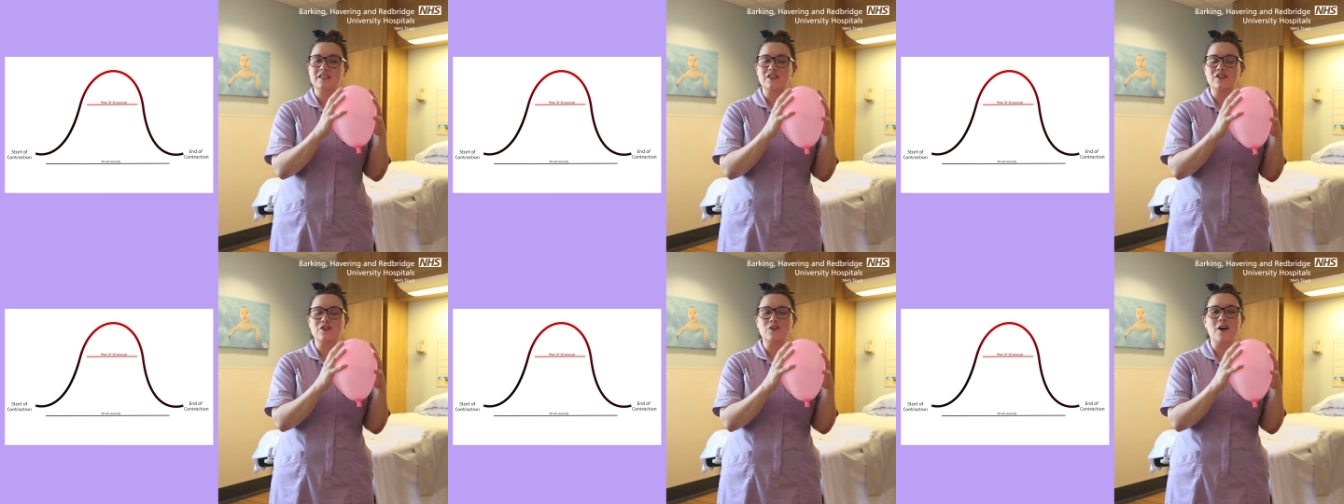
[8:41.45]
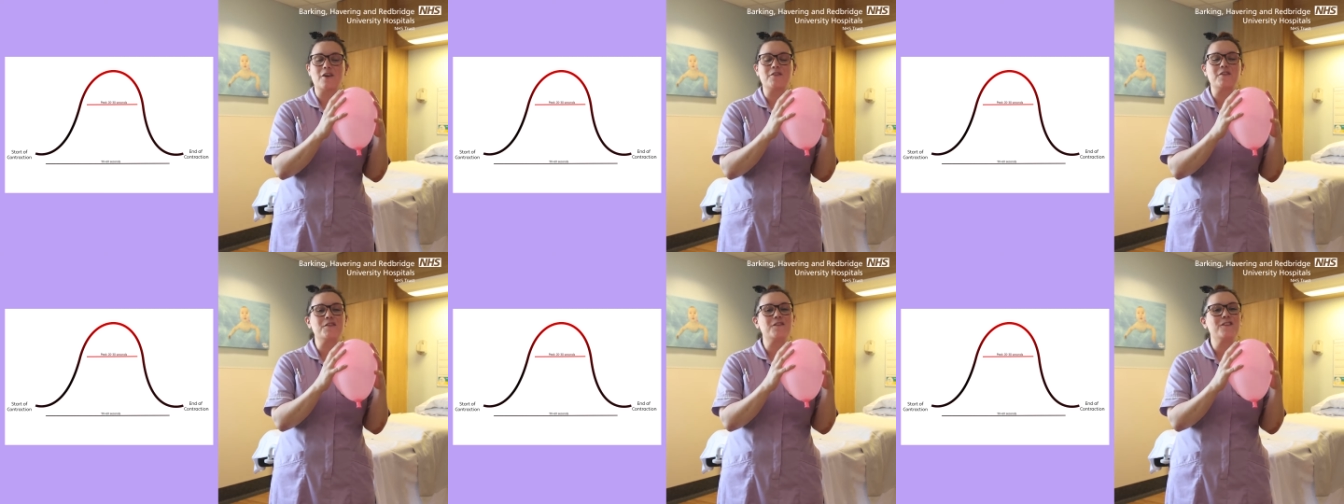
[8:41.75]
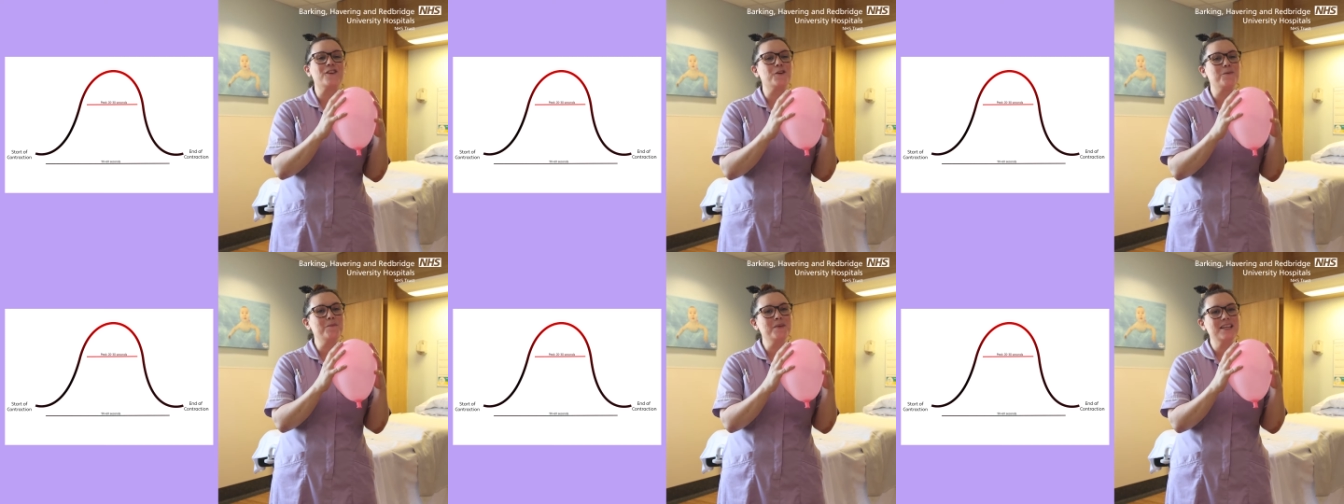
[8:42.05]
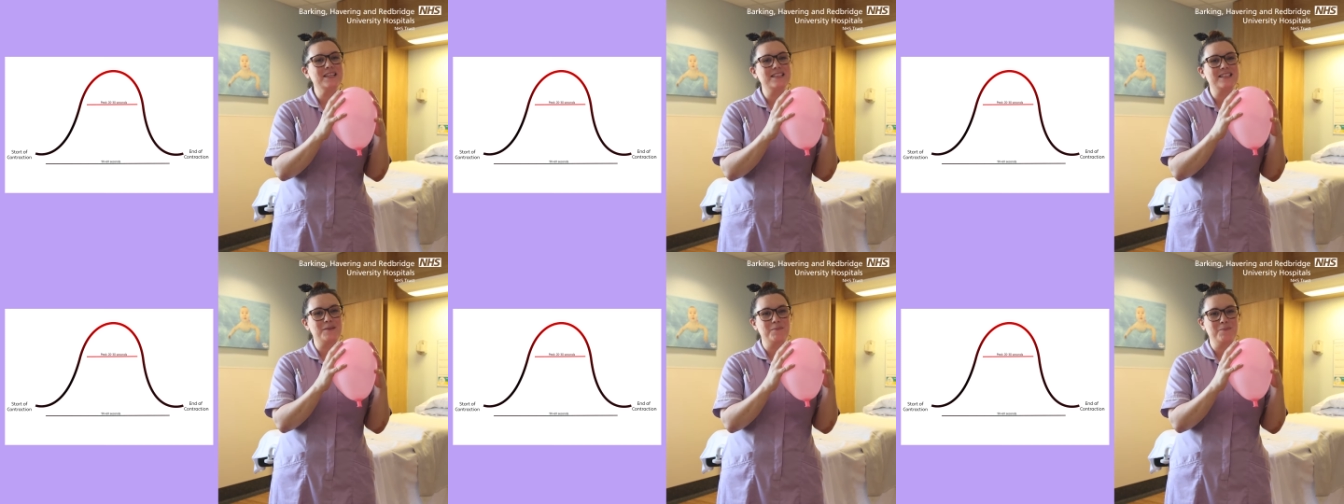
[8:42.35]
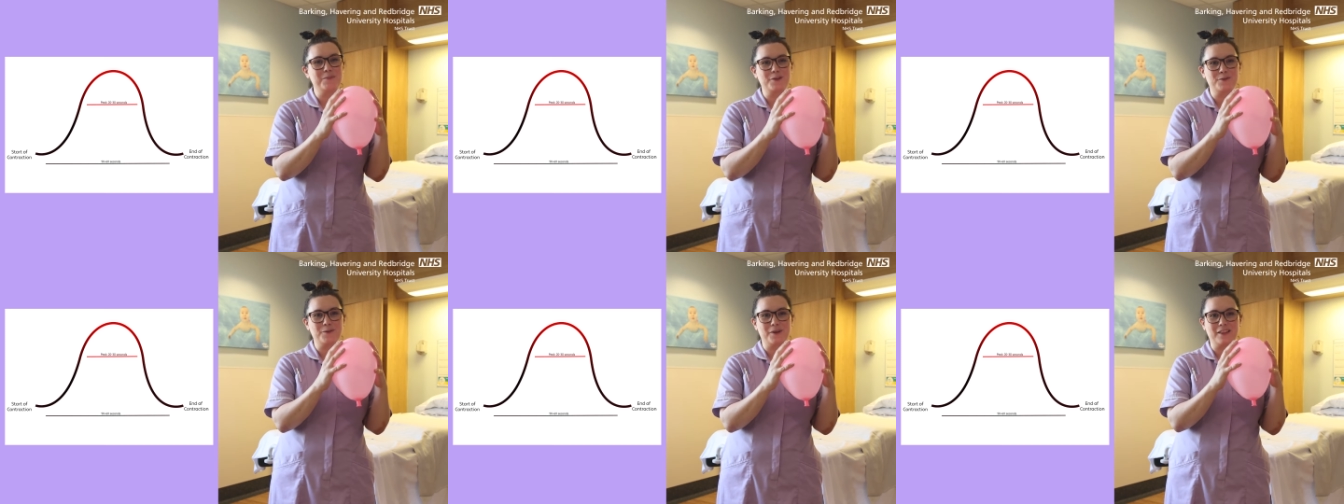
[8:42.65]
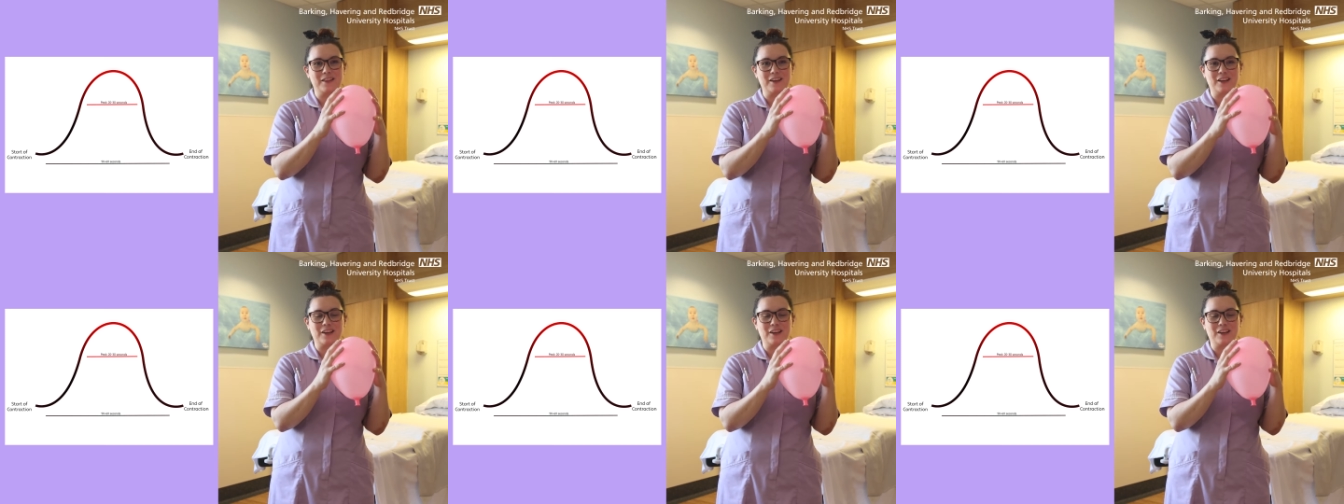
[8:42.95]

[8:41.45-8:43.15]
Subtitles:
You have a few minutes in between the